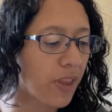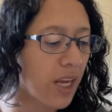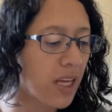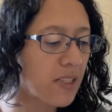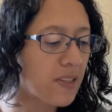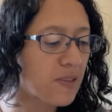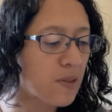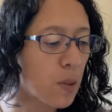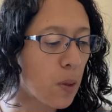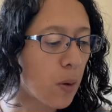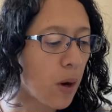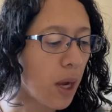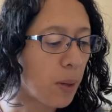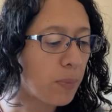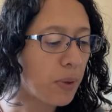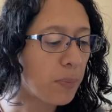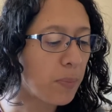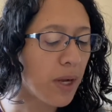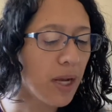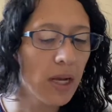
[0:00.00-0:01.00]
So I'm a
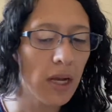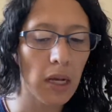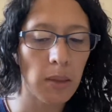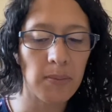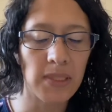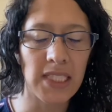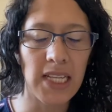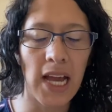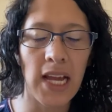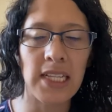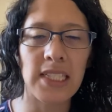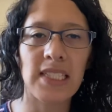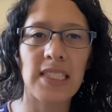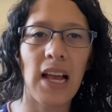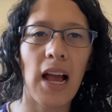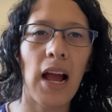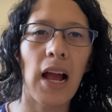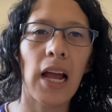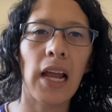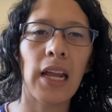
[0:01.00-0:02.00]
bit upset.
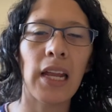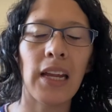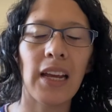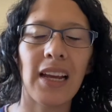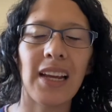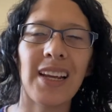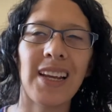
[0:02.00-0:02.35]
I